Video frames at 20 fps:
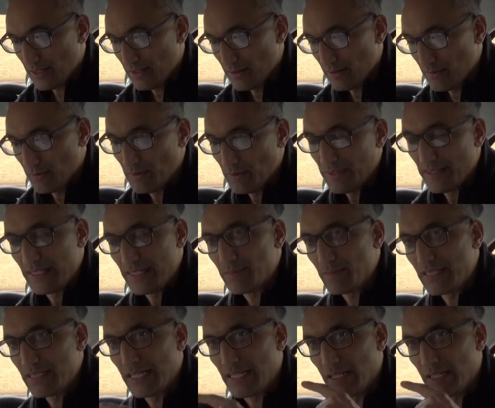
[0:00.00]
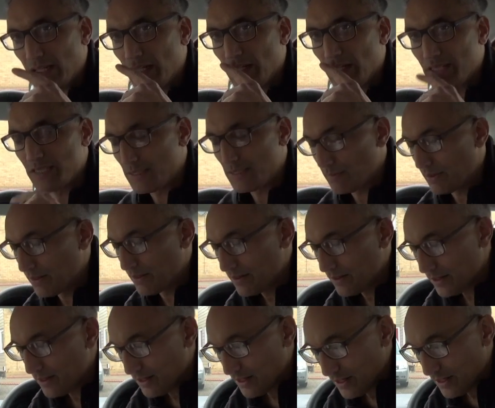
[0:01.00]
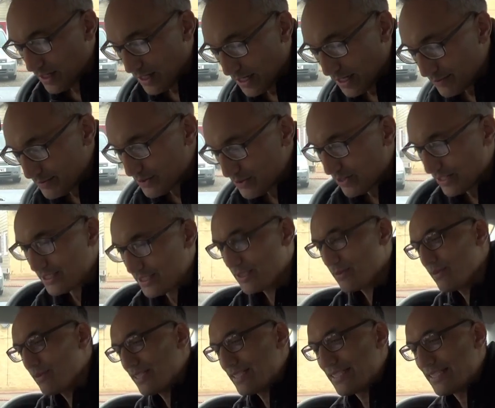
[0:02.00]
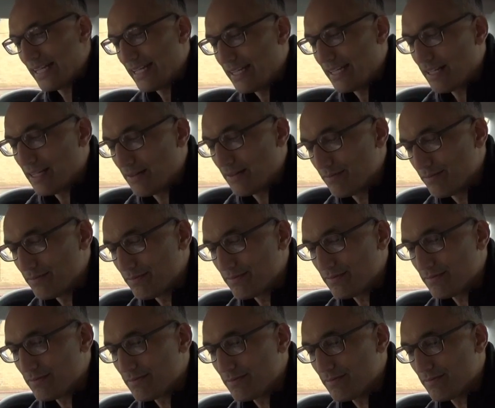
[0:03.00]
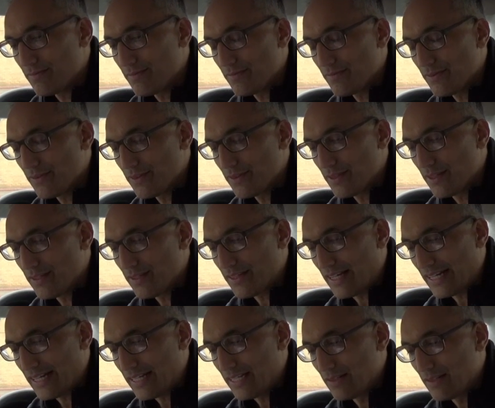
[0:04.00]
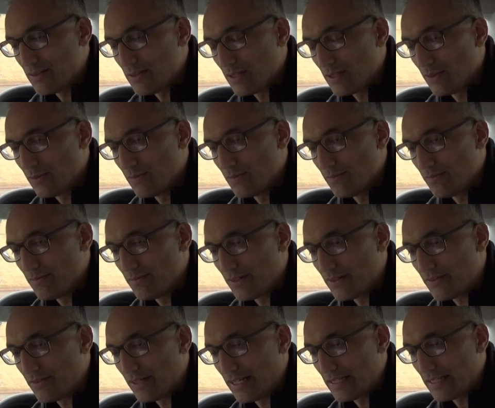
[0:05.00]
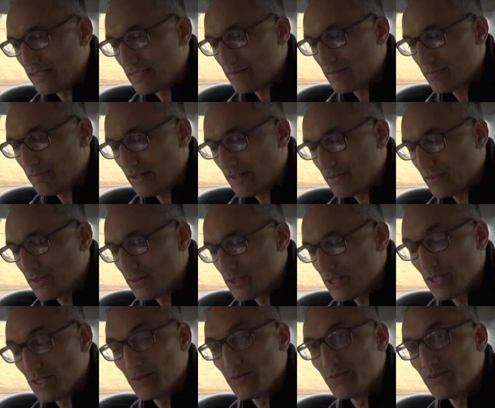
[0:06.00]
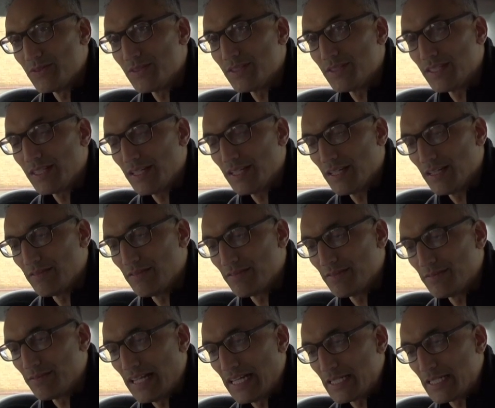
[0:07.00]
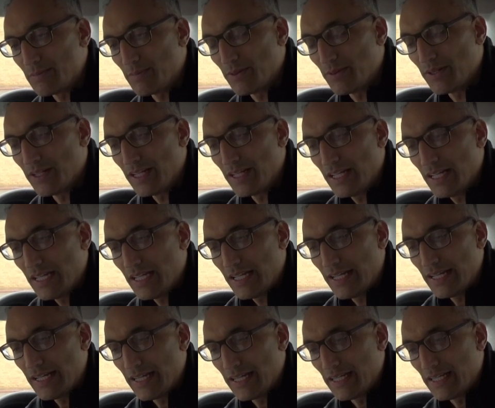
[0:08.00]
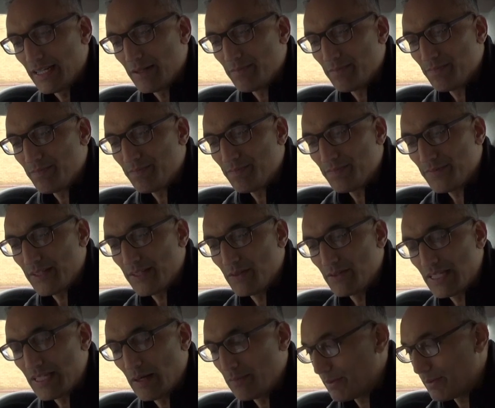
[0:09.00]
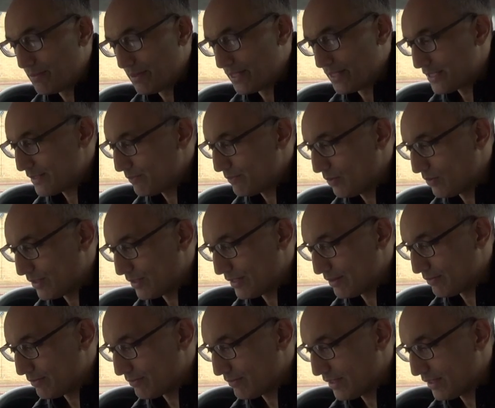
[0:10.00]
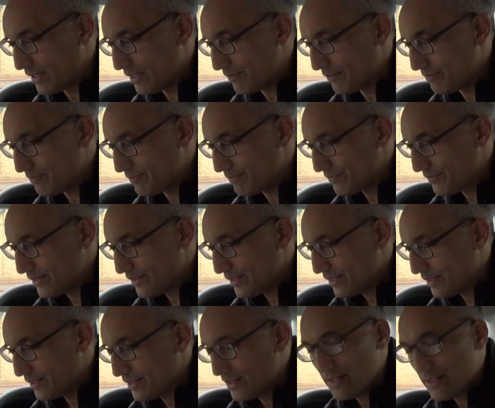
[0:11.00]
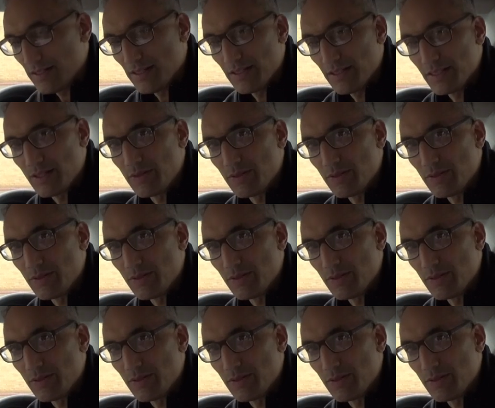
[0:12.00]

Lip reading: With this particular customer. So I just want to say thank you to my friend Matthew Jones from Knaresborough. He was helping me this morning, so I